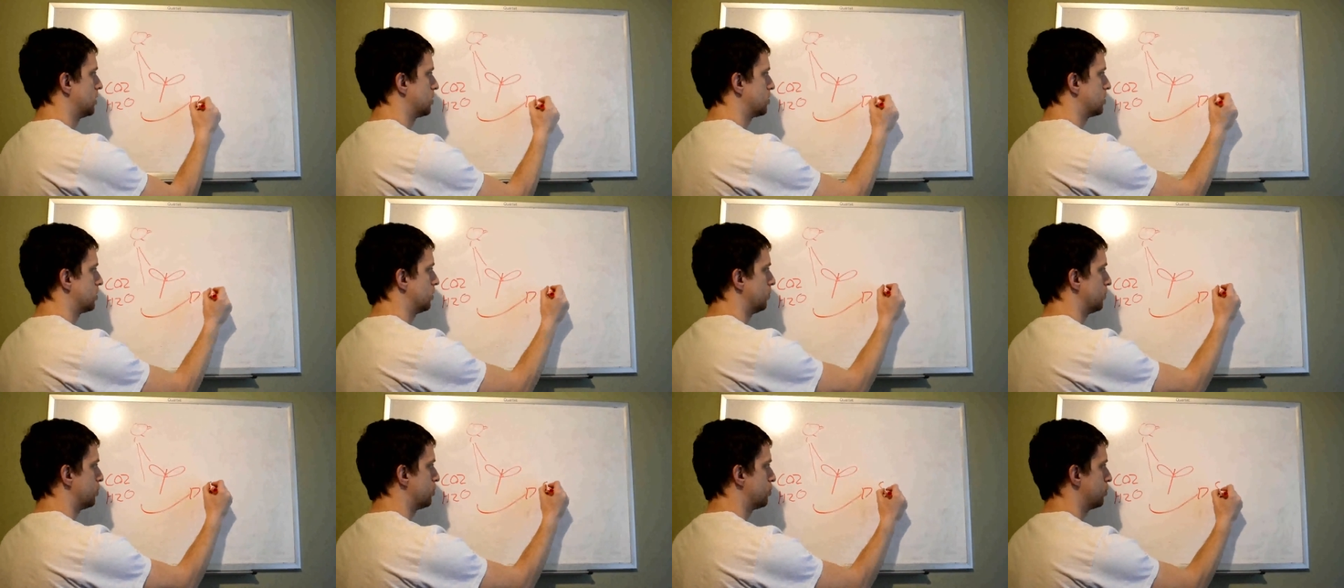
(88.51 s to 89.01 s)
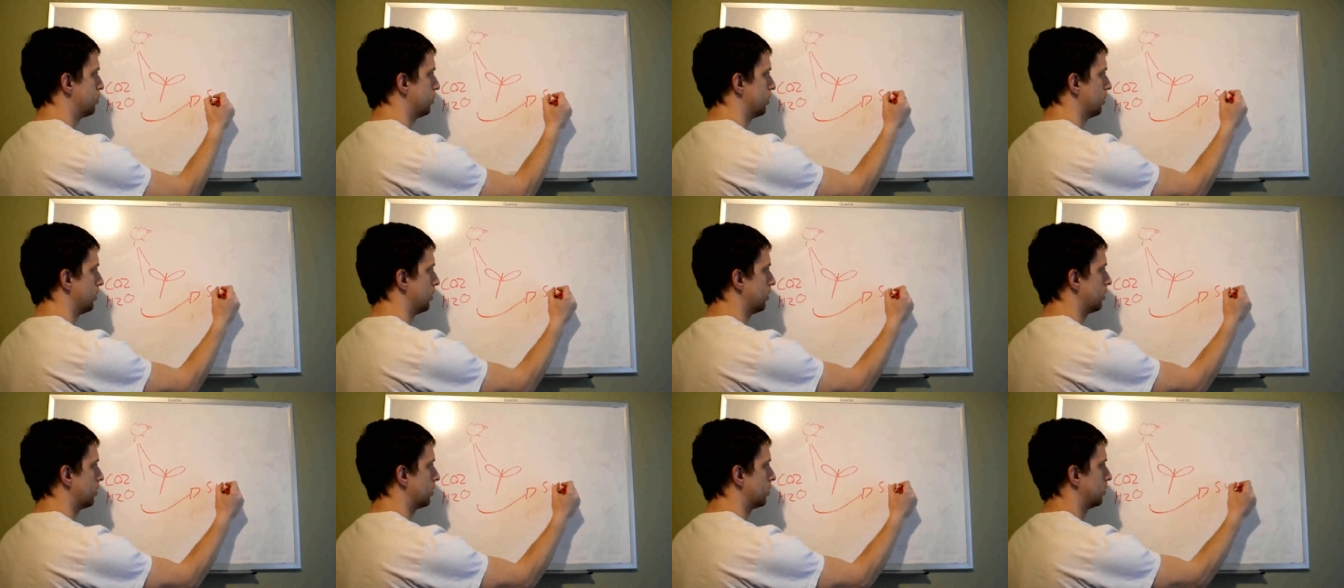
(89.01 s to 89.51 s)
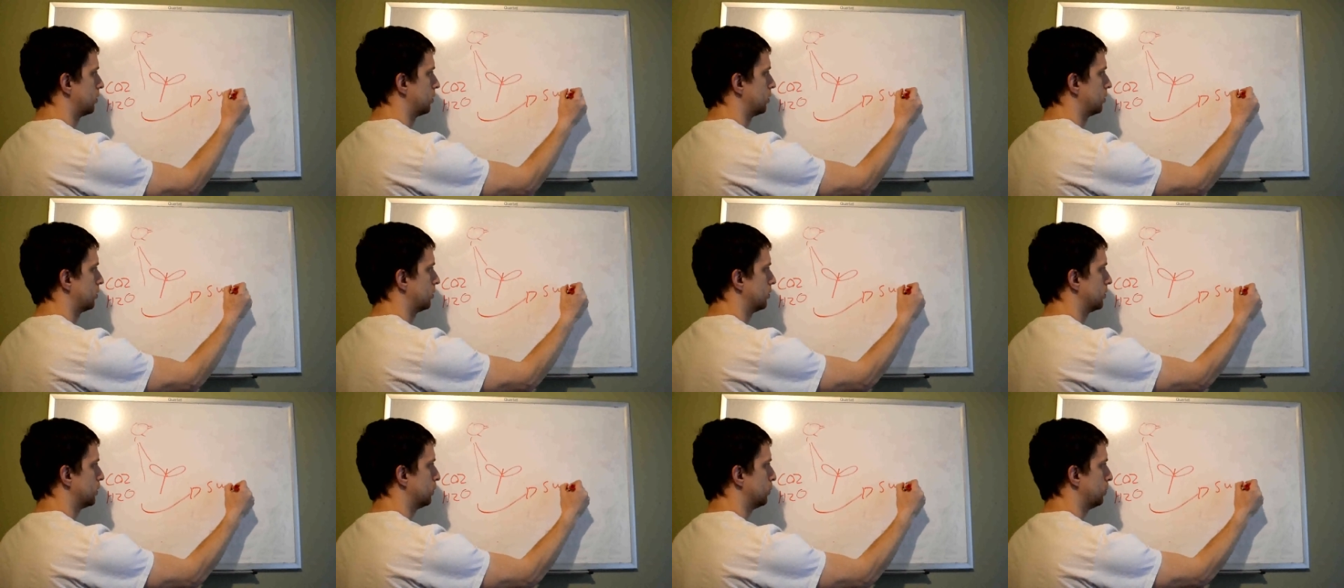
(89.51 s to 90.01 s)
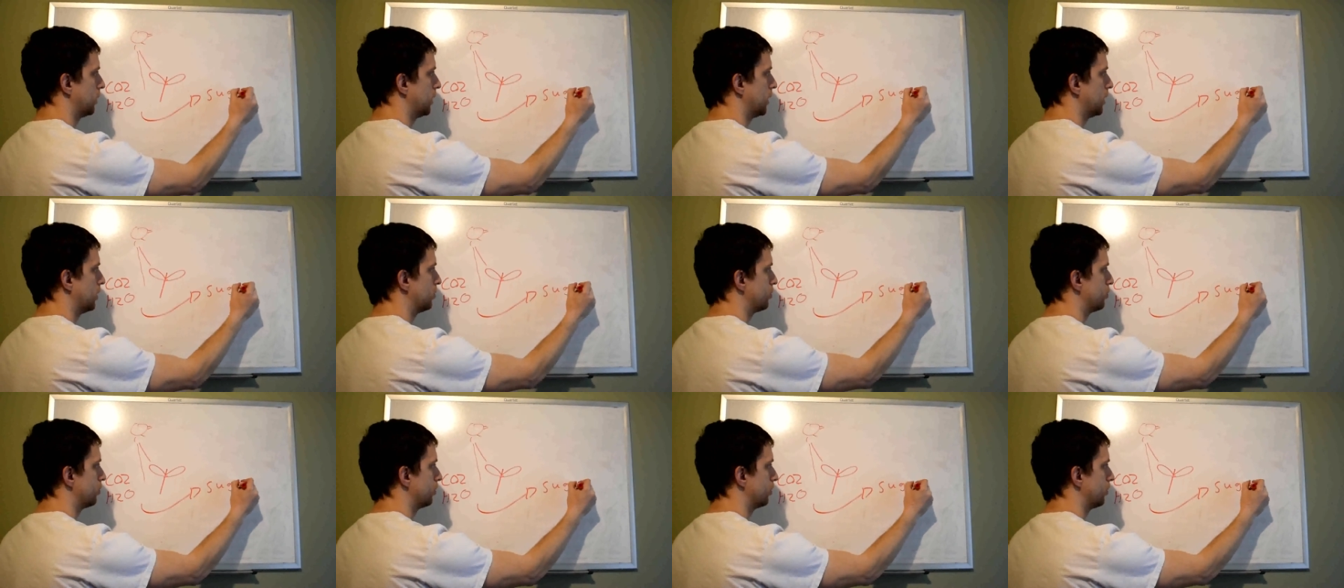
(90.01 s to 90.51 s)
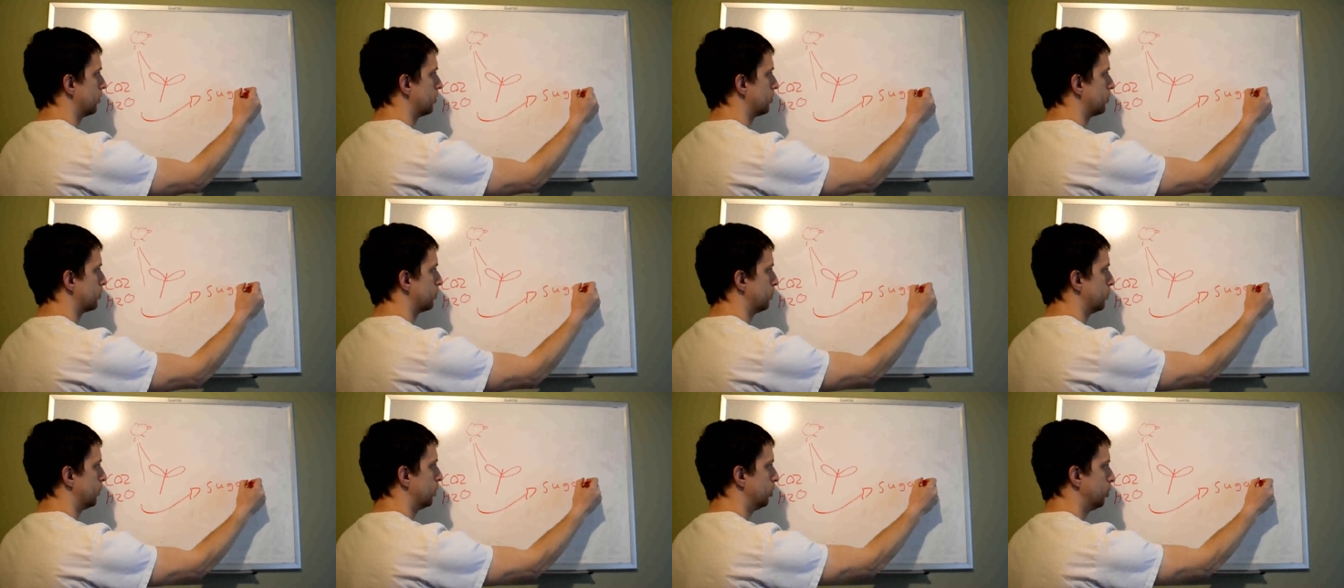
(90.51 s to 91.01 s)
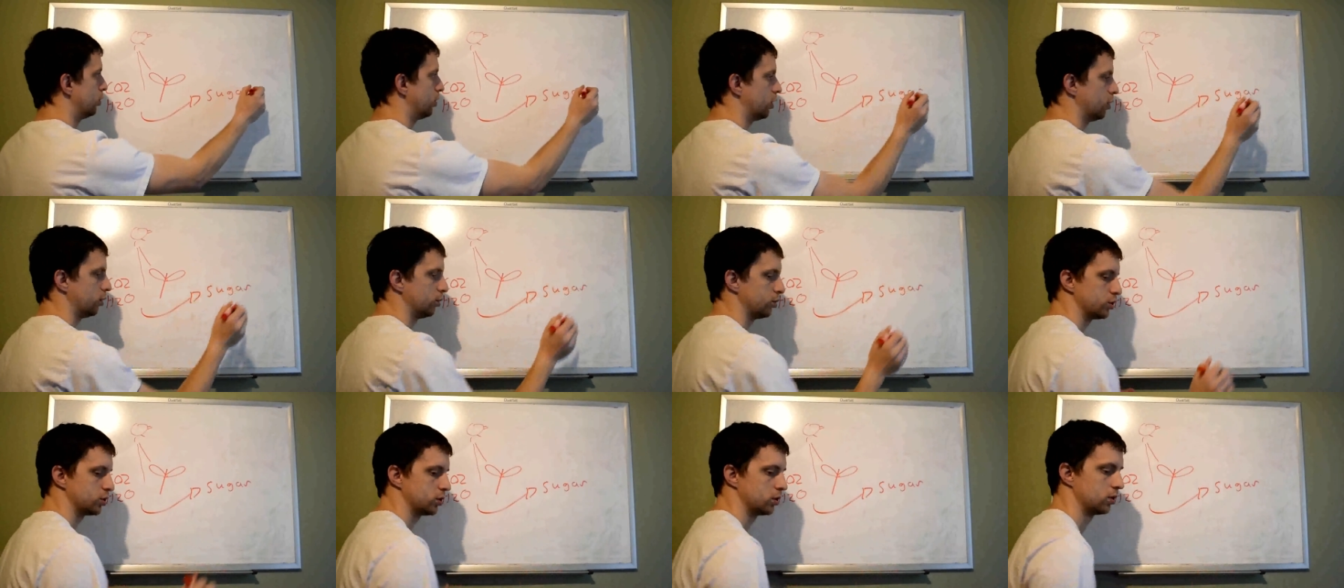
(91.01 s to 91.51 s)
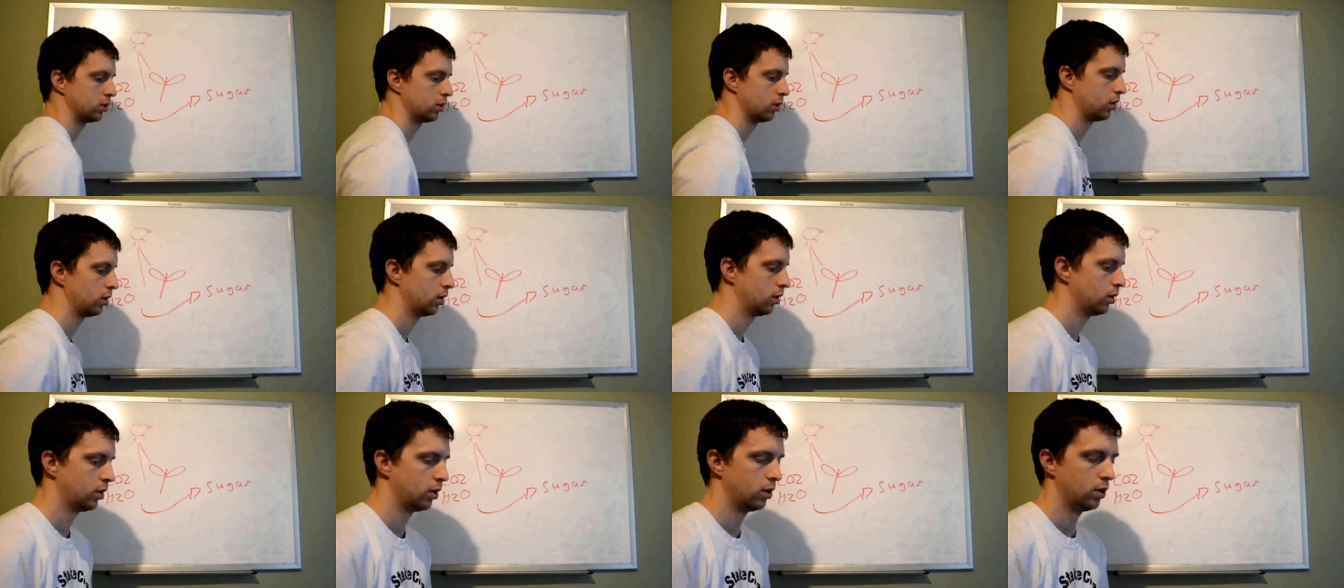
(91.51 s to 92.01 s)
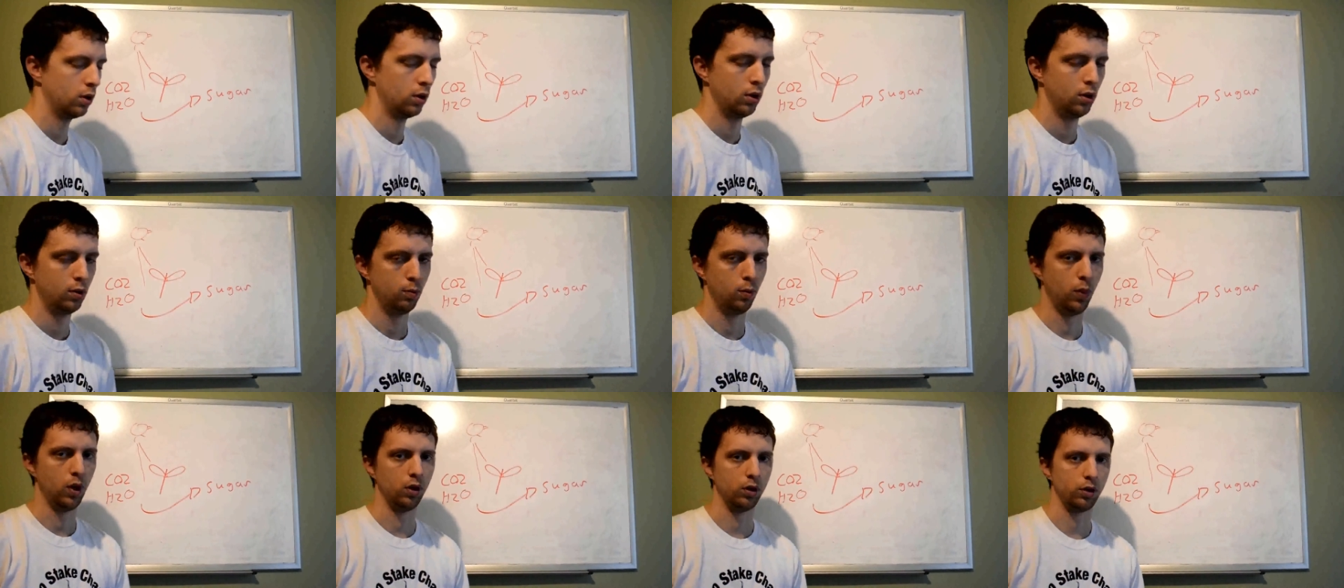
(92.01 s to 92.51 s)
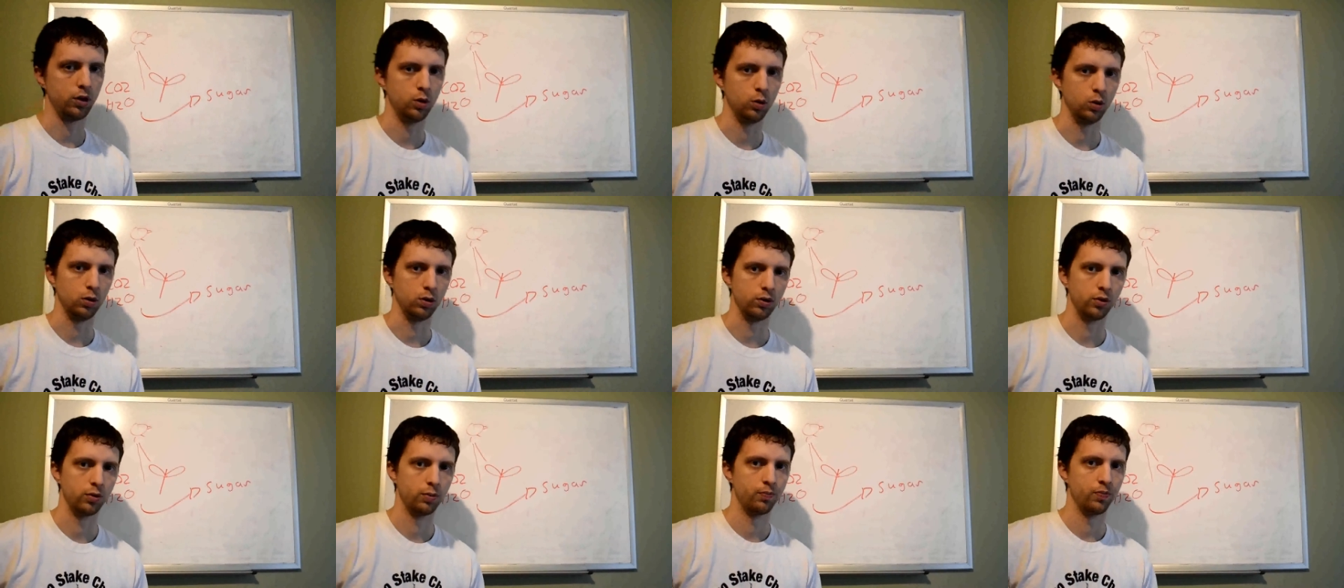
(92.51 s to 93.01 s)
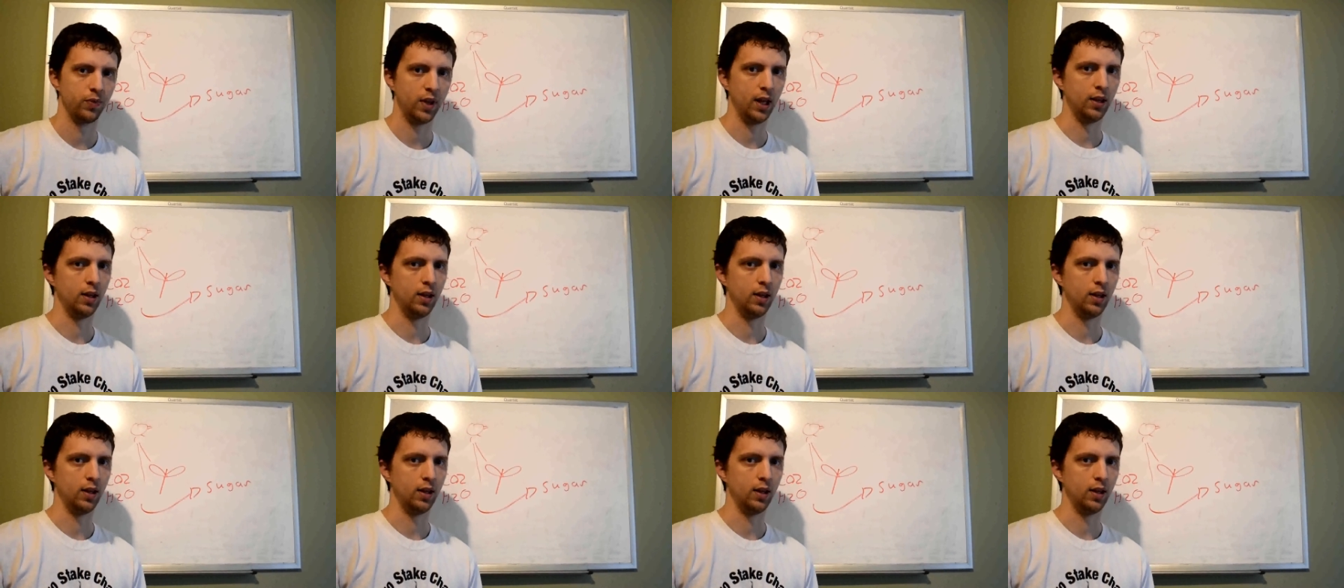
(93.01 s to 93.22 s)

some sugar, some plant sugar, some glucose molecules.